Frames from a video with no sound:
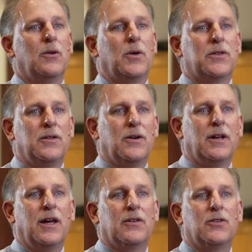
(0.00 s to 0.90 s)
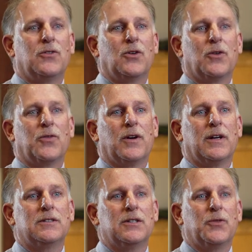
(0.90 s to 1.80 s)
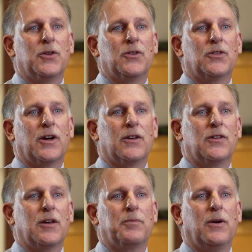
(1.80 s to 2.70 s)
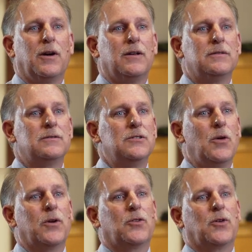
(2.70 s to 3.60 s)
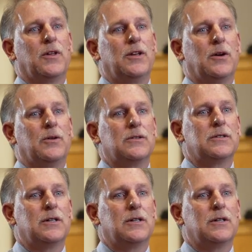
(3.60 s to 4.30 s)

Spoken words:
What the Lord has in store for us in the future at St. Paul, no one truly knows.